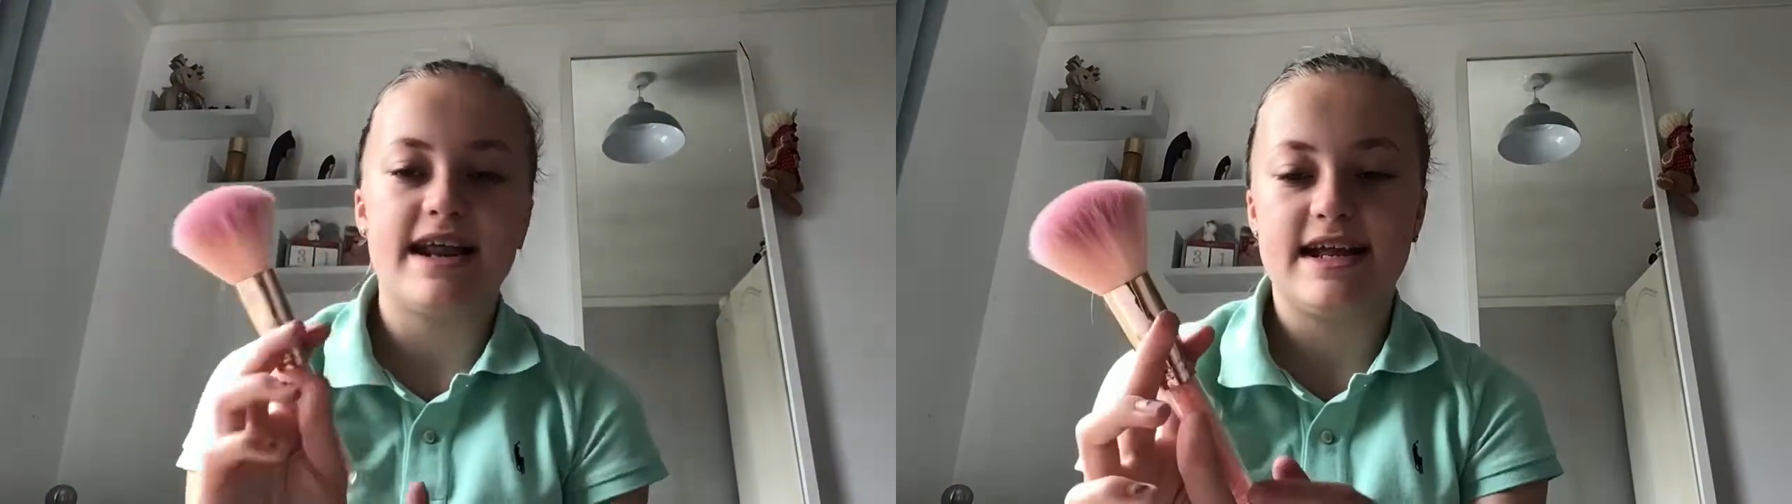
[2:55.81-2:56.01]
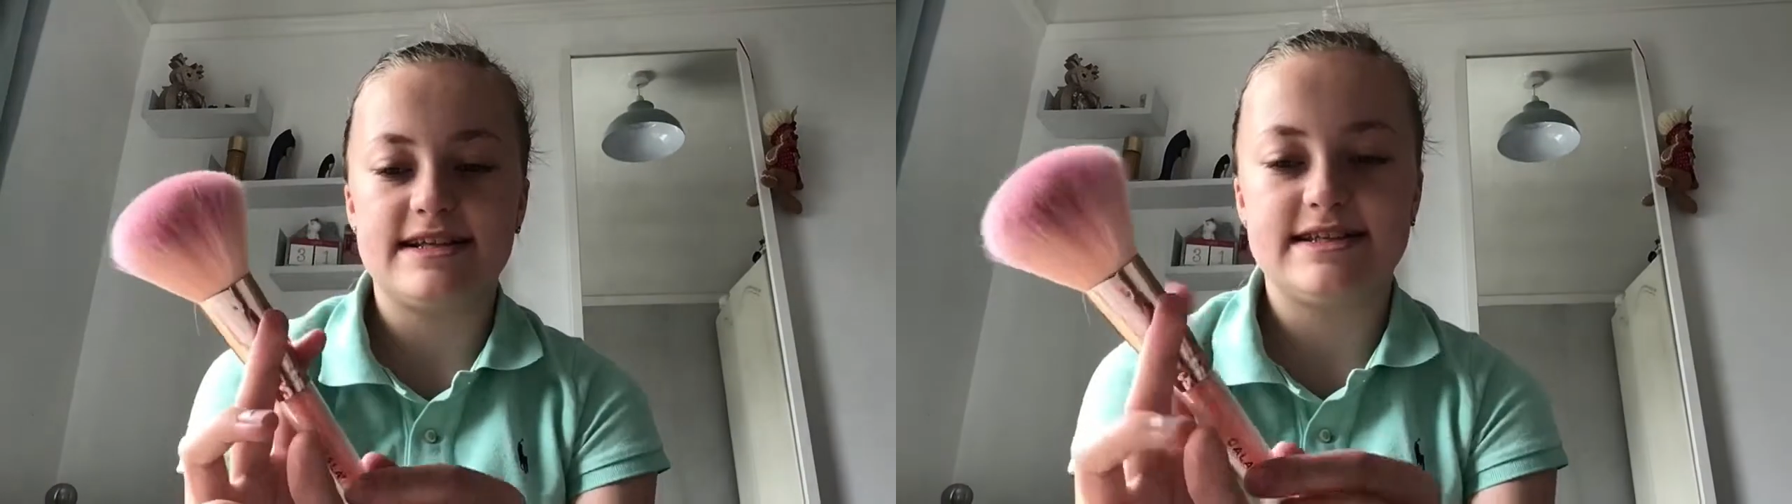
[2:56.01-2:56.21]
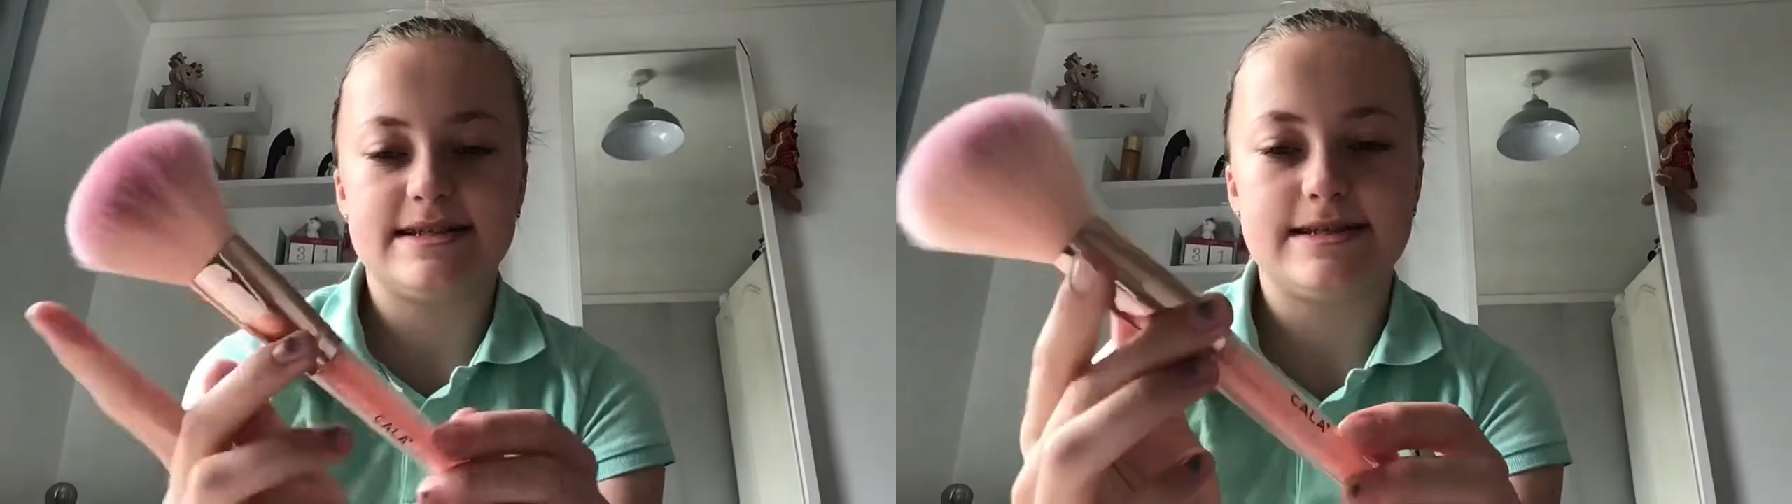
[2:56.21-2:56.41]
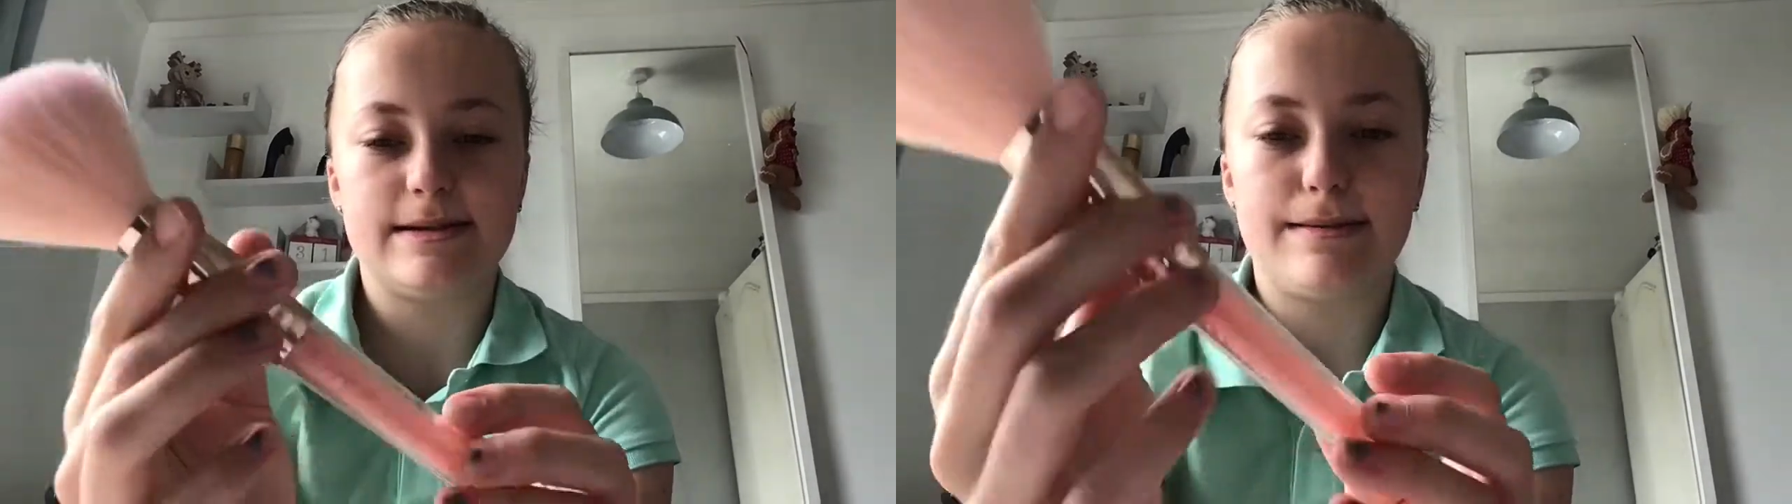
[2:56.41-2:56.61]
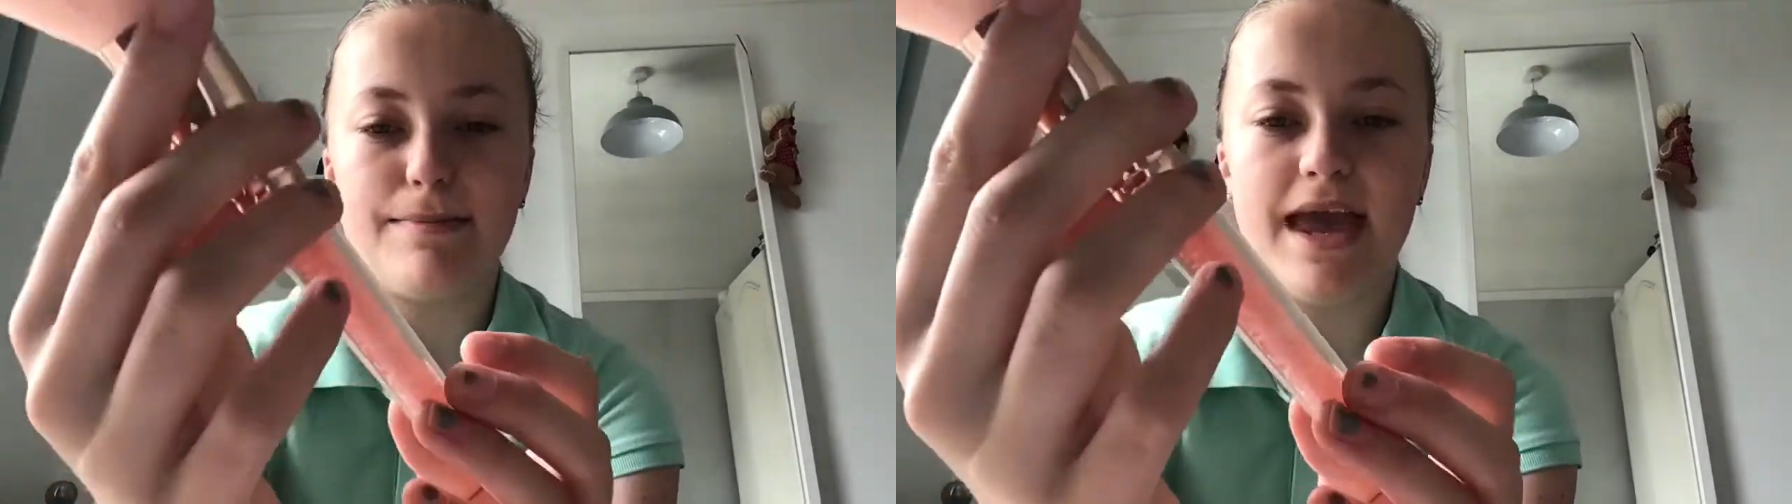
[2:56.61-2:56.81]
it's
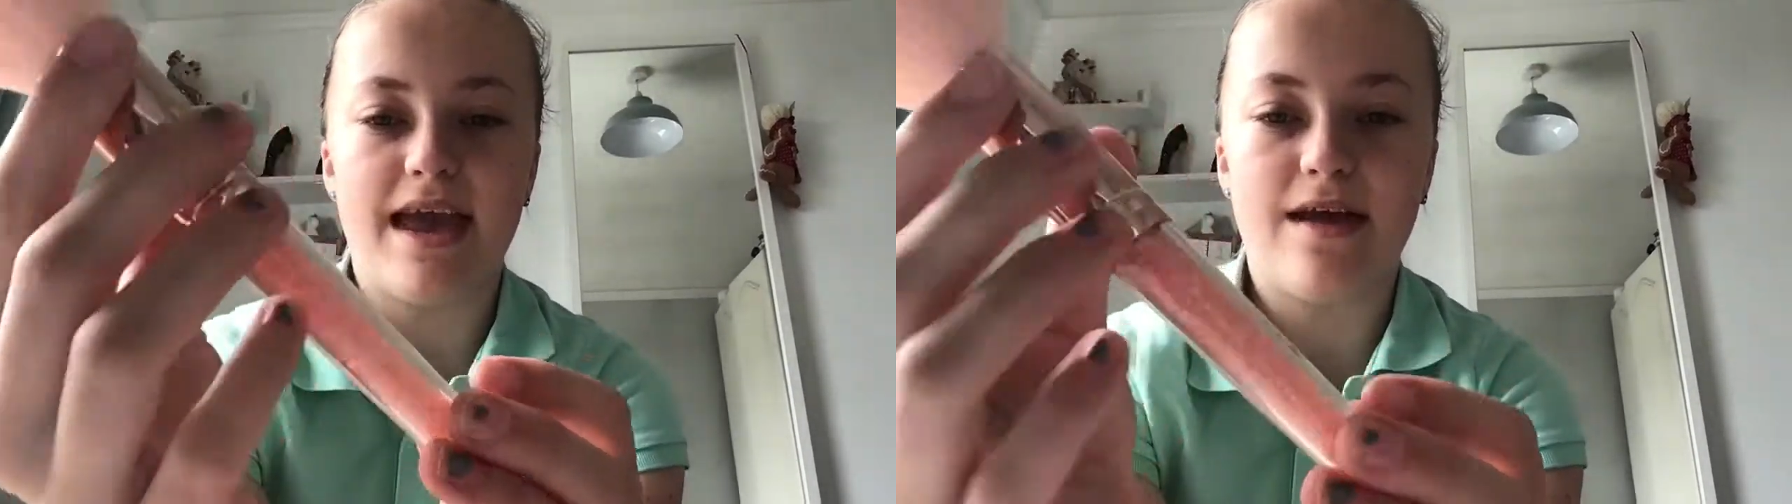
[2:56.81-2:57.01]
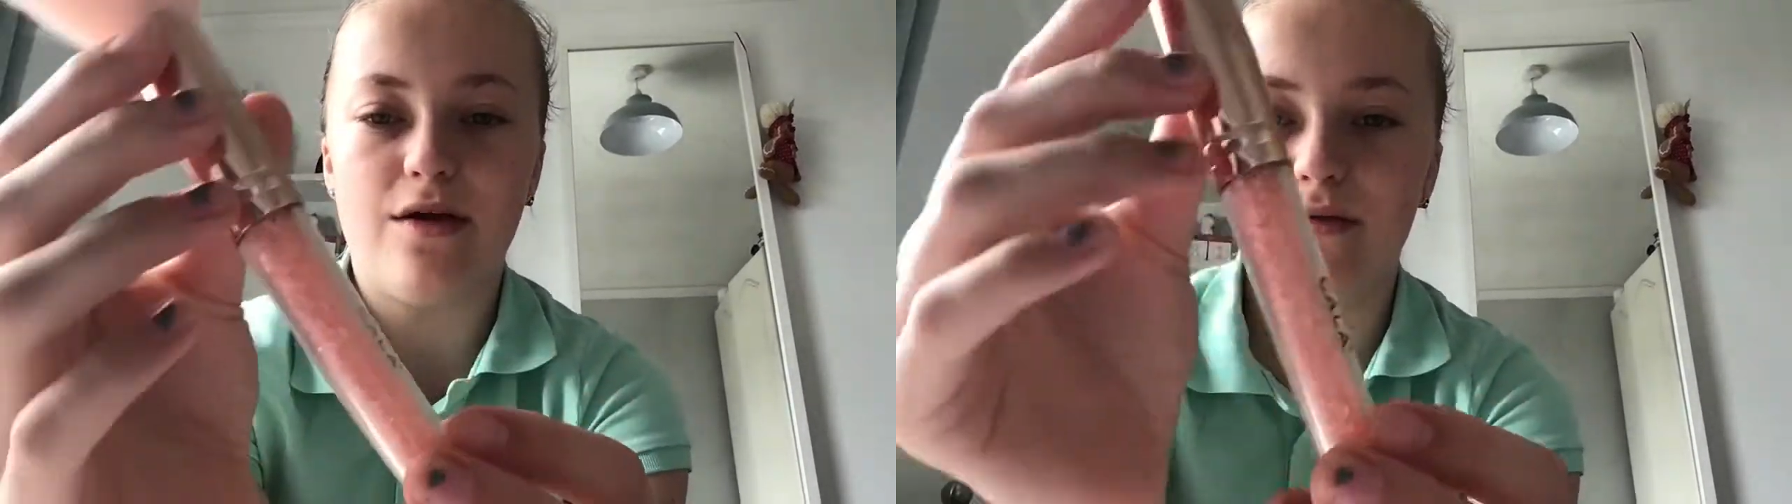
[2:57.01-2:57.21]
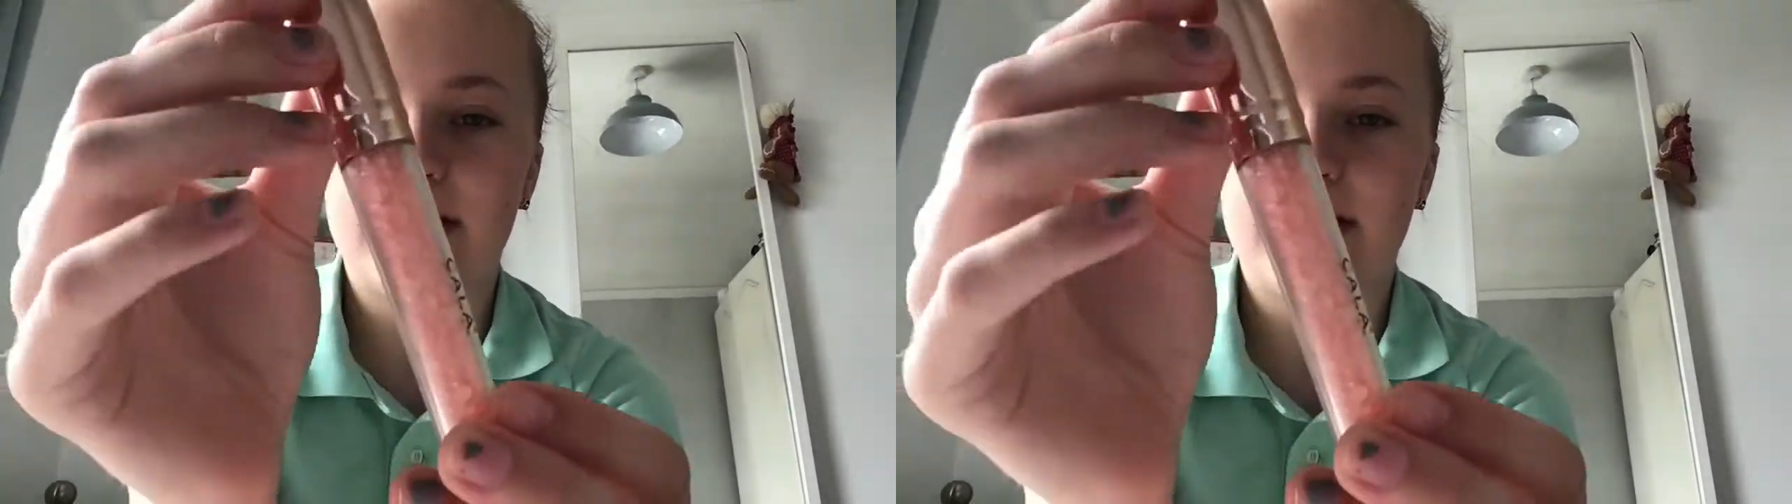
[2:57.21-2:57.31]
pink with